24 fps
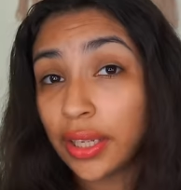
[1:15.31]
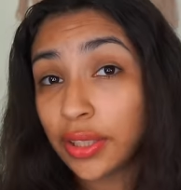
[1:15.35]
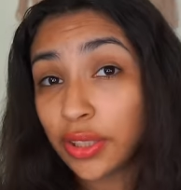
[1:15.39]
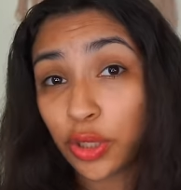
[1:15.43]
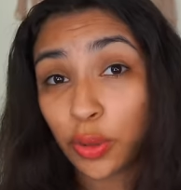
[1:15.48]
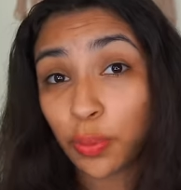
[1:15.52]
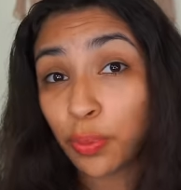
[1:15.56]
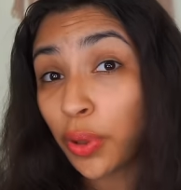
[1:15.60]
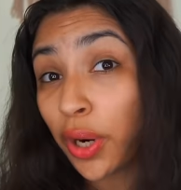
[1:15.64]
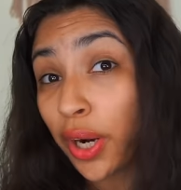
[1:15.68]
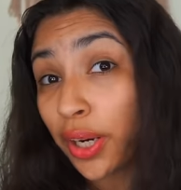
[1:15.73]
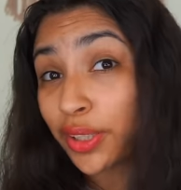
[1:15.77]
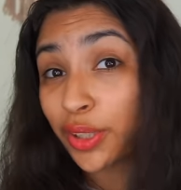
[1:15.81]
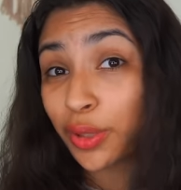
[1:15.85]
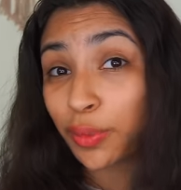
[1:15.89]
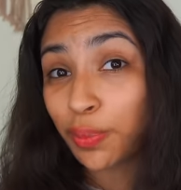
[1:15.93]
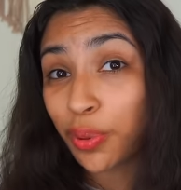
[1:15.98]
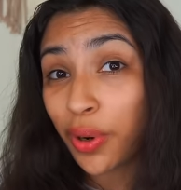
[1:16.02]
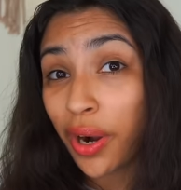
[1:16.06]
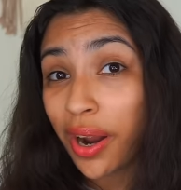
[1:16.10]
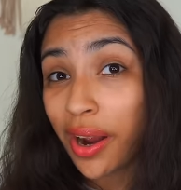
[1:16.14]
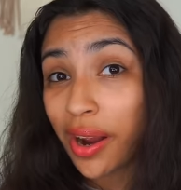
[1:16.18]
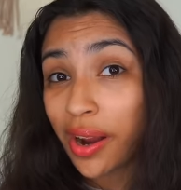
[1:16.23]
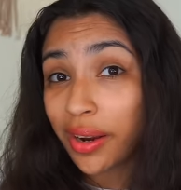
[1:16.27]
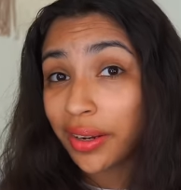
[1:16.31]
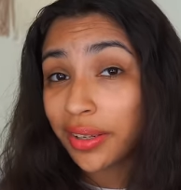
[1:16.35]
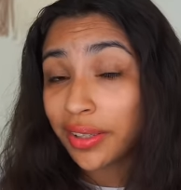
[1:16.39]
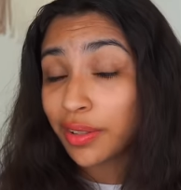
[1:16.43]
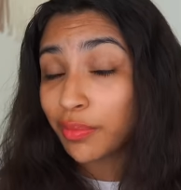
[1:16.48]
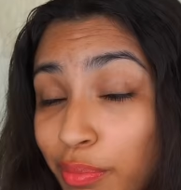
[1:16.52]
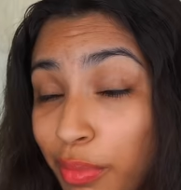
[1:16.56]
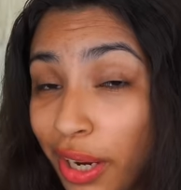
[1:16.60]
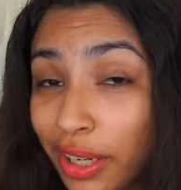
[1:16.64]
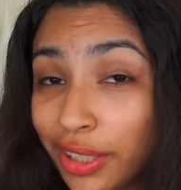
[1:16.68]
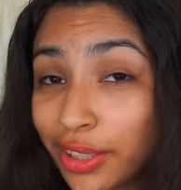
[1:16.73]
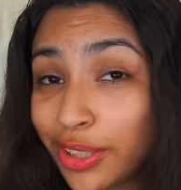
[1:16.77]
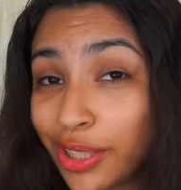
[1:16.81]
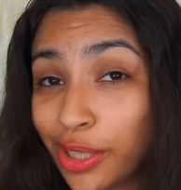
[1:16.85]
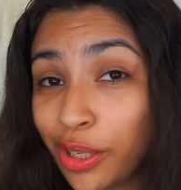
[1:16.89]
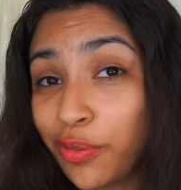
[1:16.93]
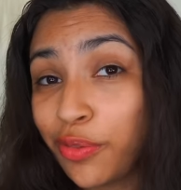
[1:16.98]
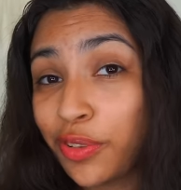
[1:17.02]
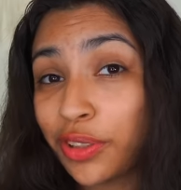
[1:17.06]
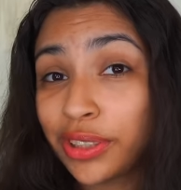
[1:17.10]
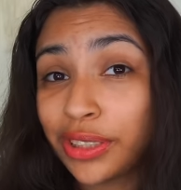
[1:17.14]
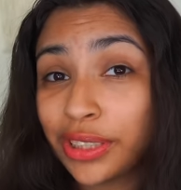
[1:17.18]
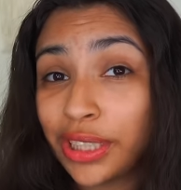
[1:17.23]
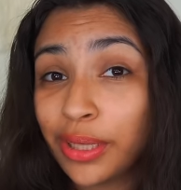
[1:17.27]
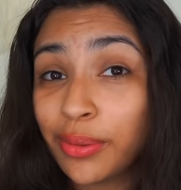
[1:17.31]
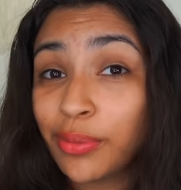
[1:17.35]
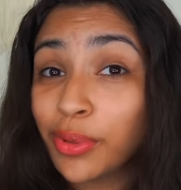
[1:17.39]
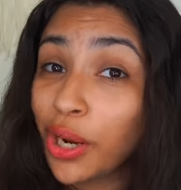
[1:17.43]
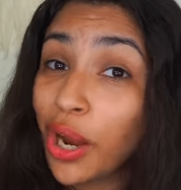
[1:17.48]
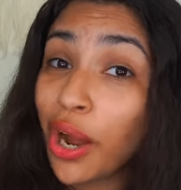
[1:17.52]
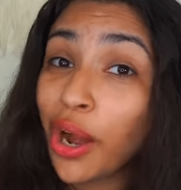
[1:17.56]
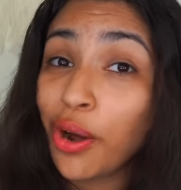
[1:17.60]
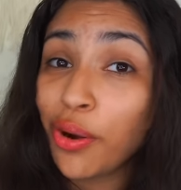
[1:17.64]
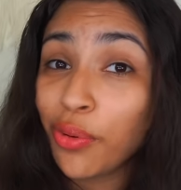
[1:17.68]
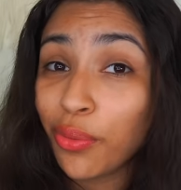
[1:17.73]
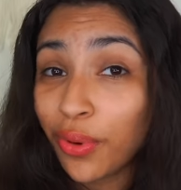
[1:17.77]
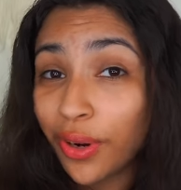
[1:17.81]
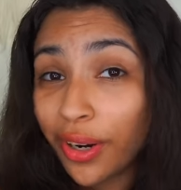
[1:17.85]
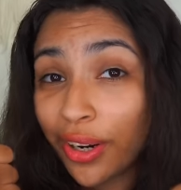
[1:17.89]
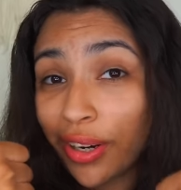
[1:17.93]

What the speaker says: And surprise, surprise, my self-esteem got